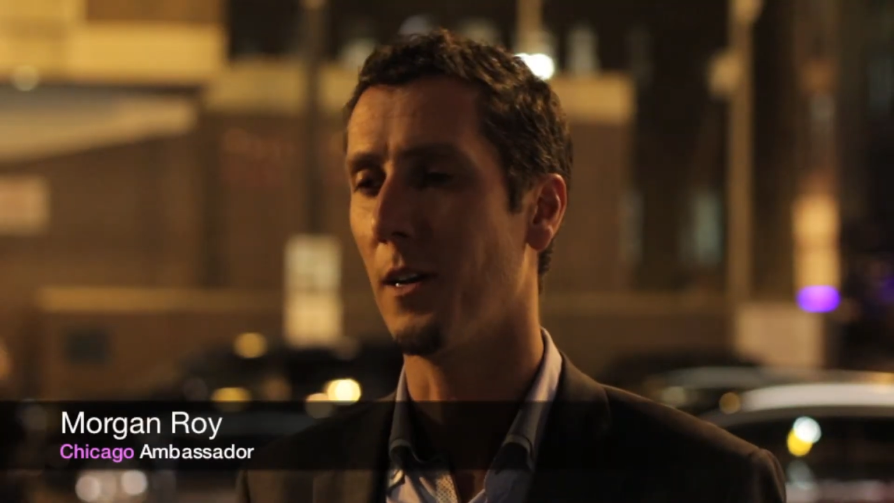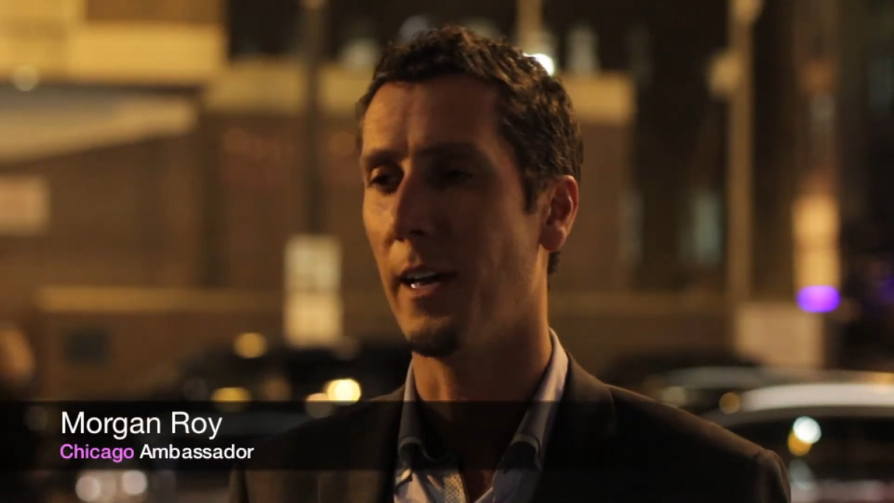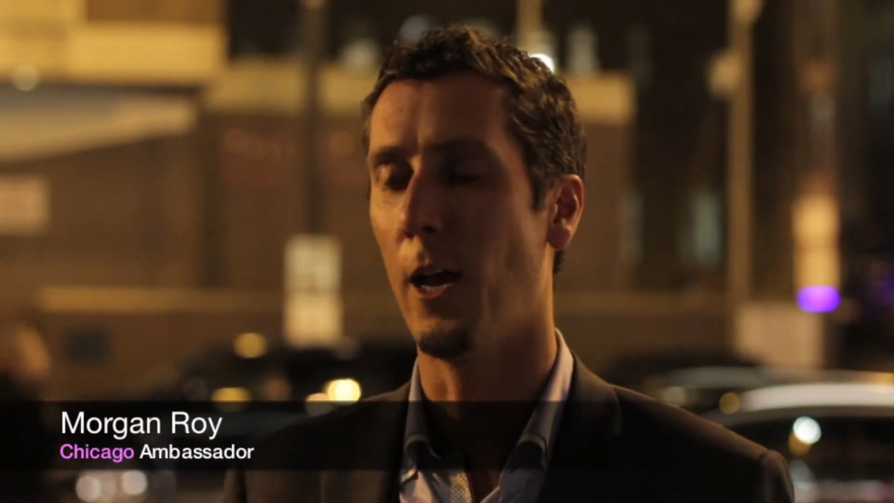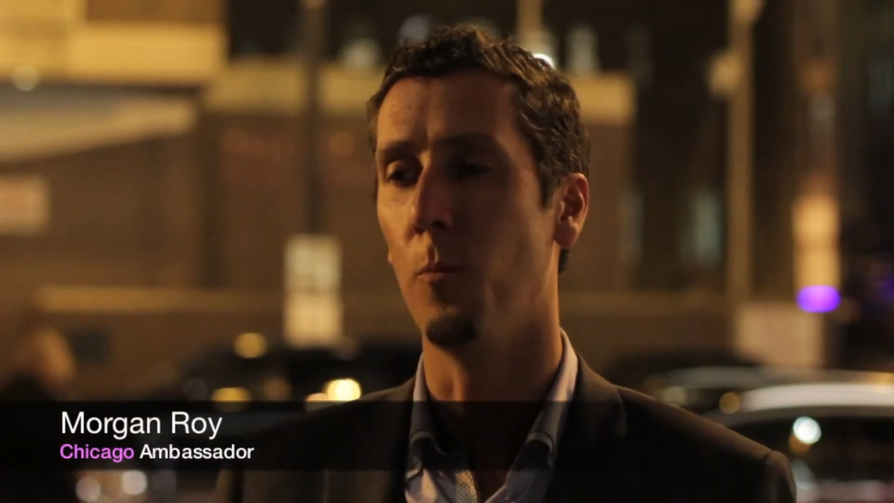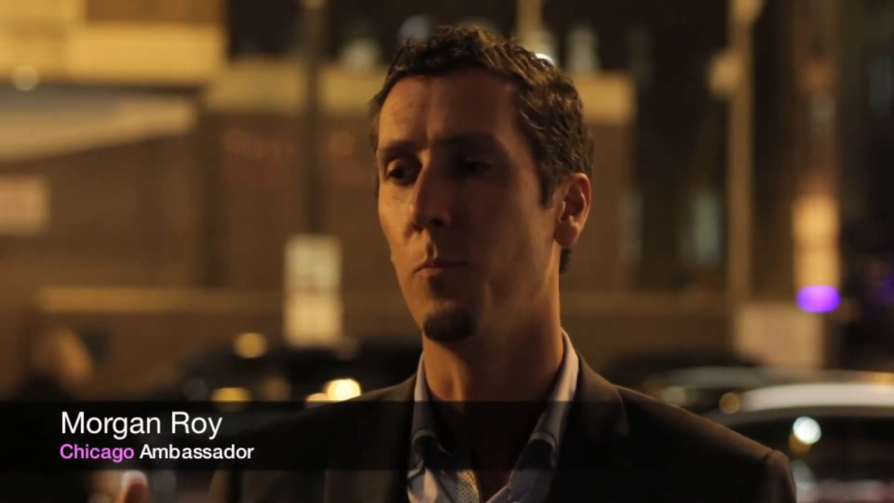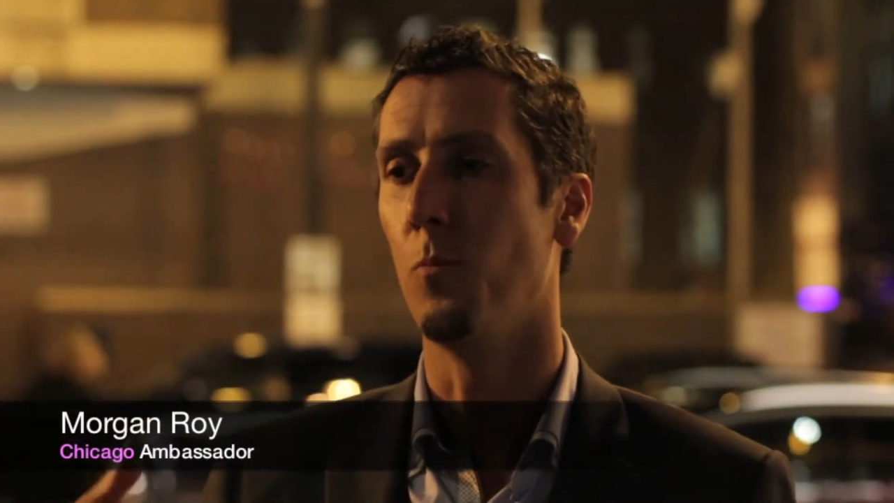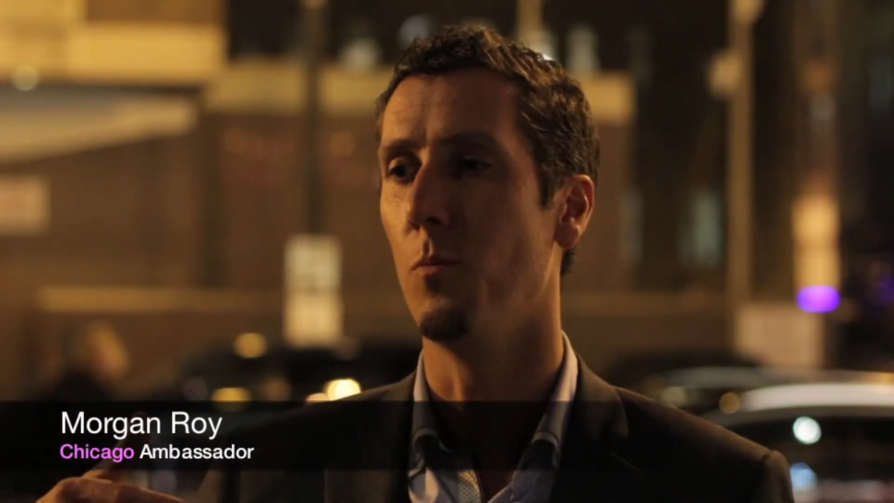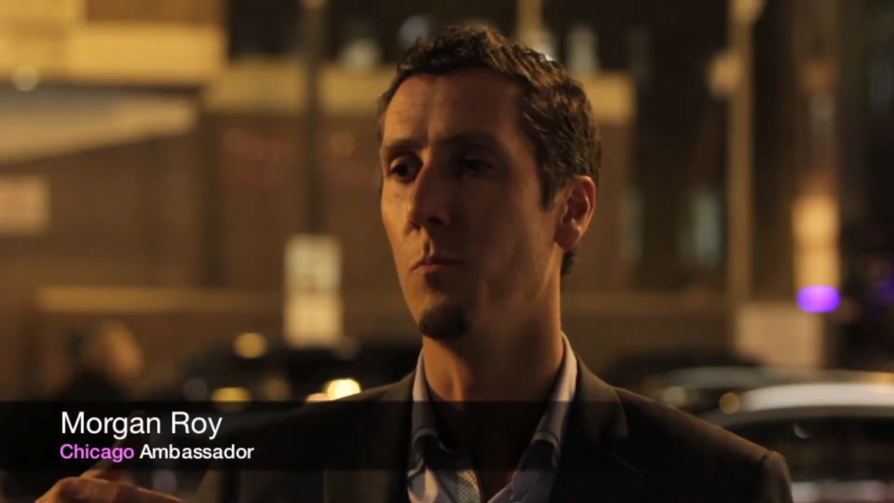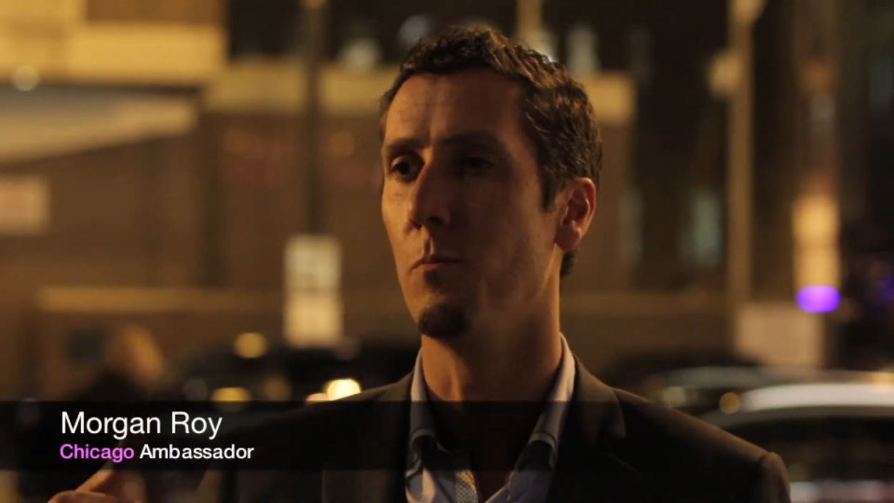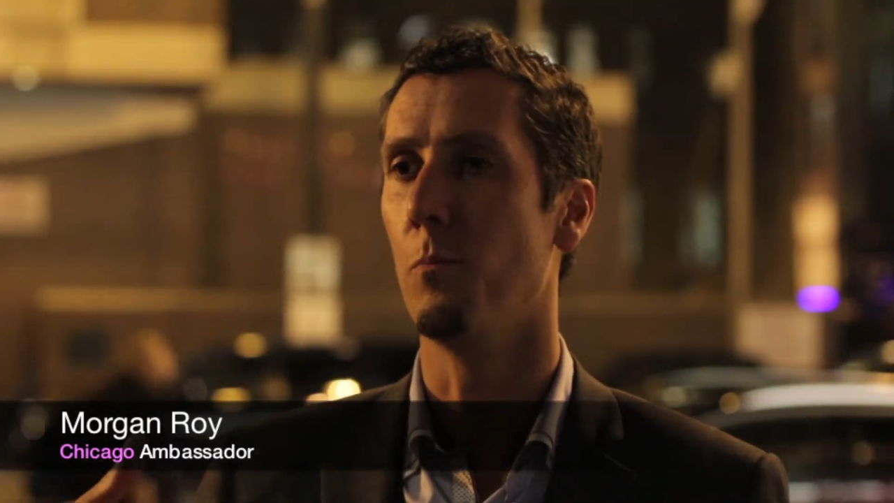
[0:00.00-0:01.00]
help
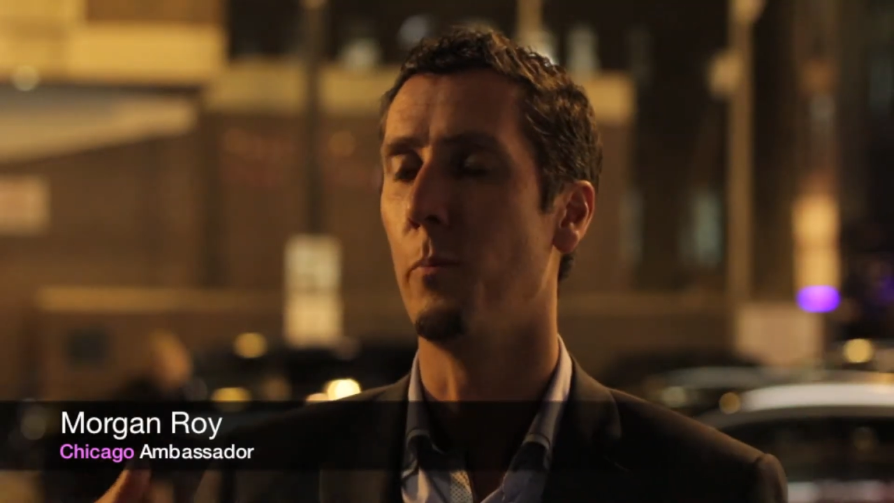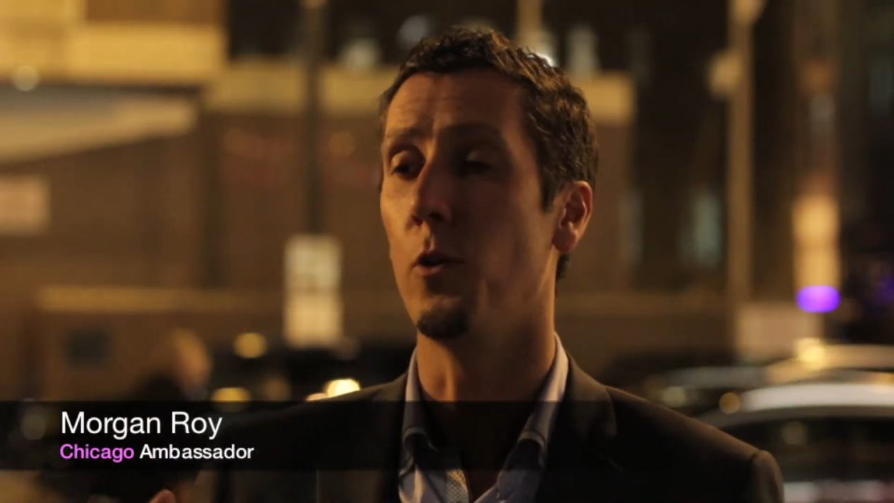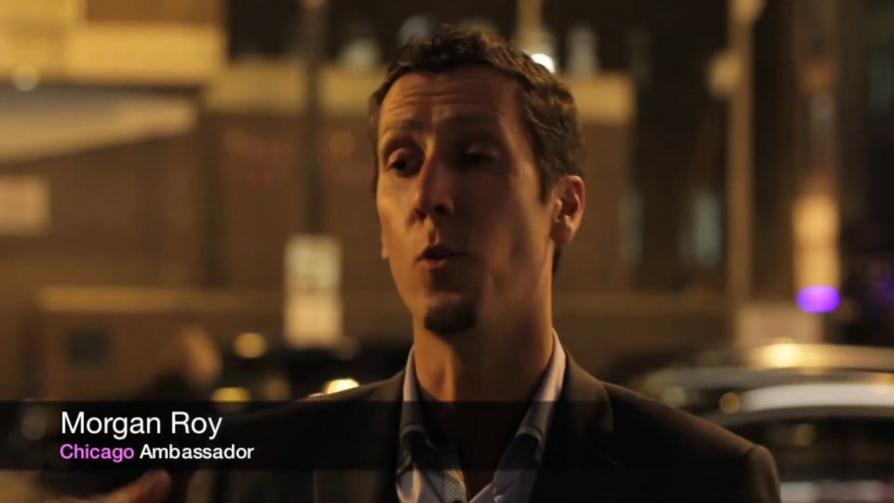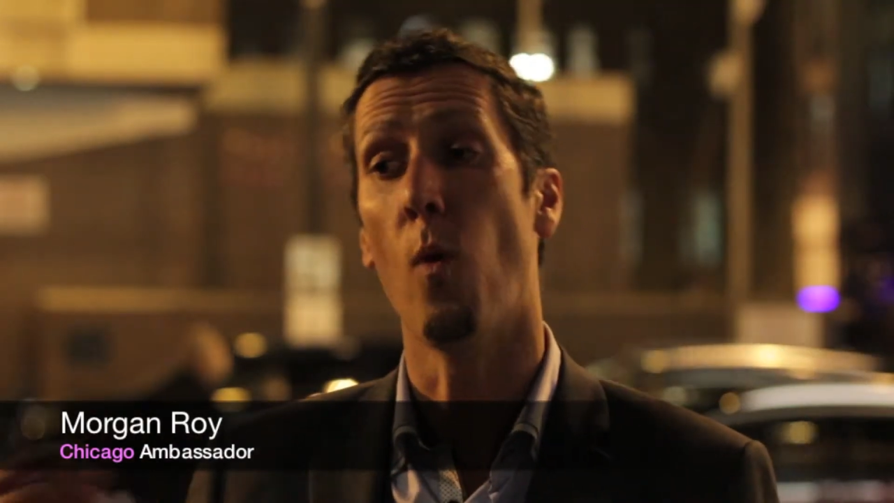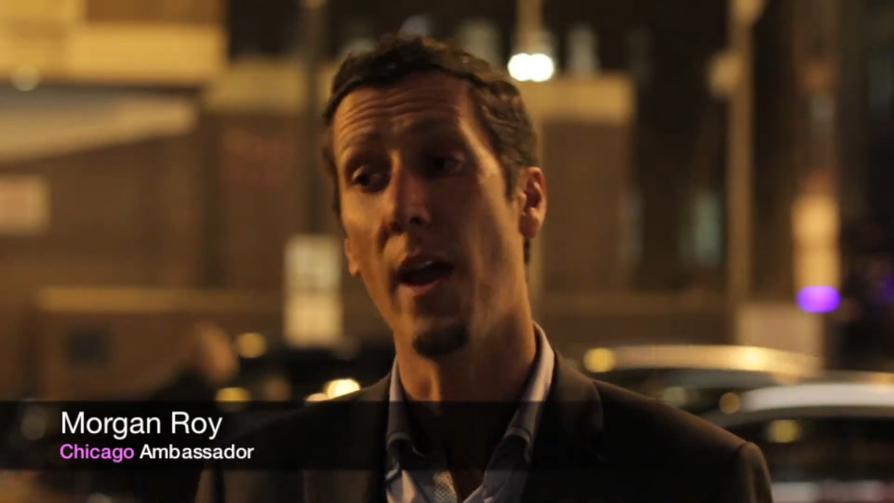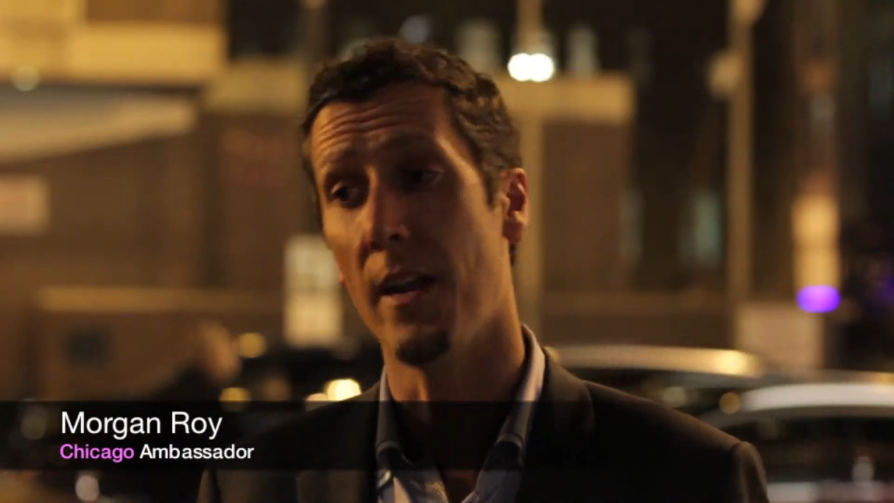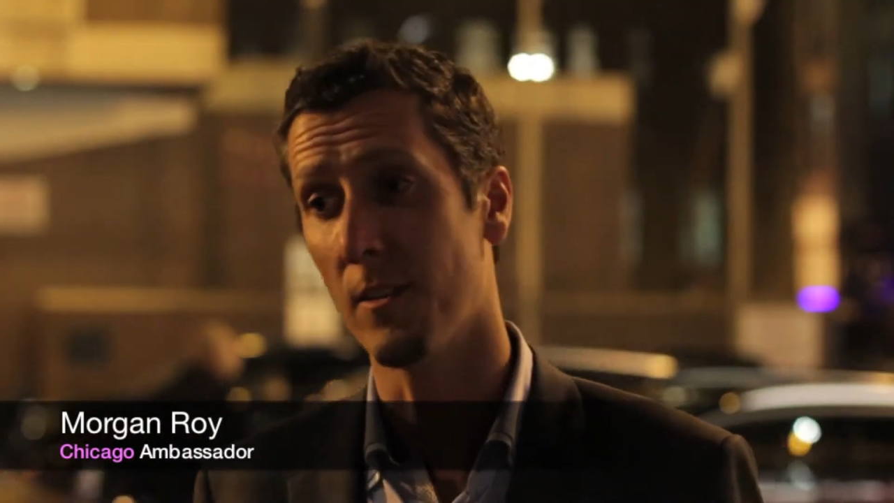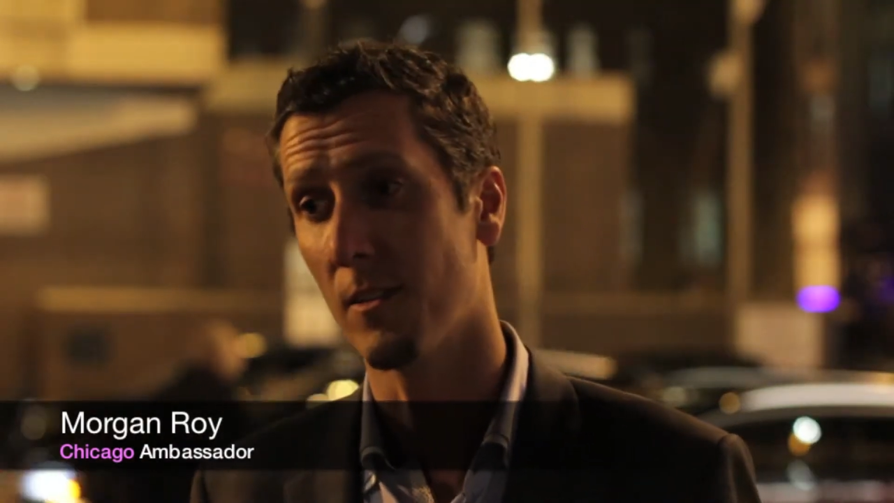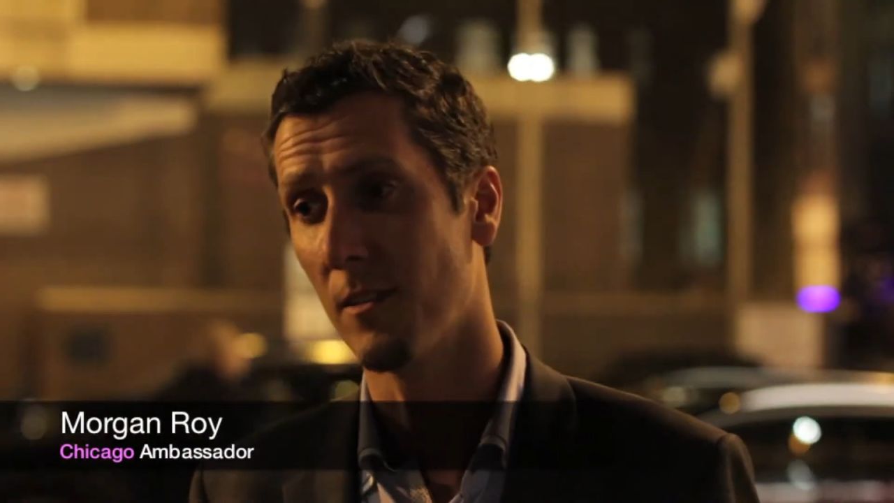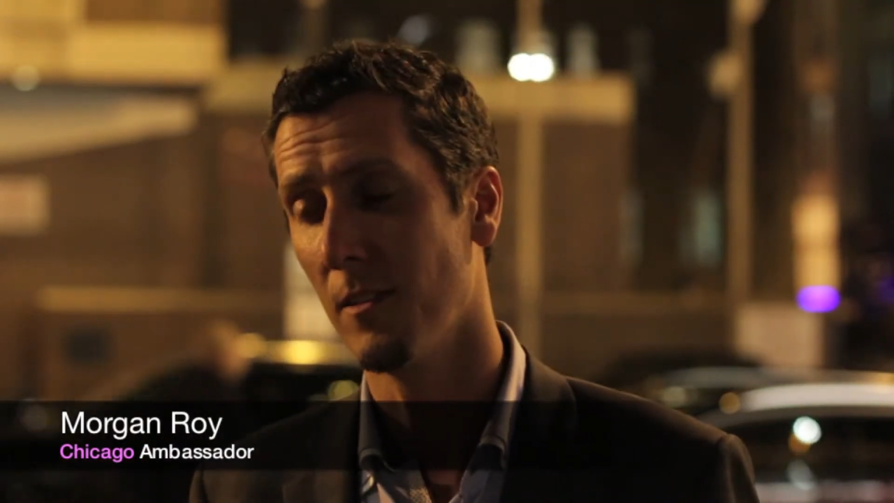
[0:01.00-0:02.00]
build awareness,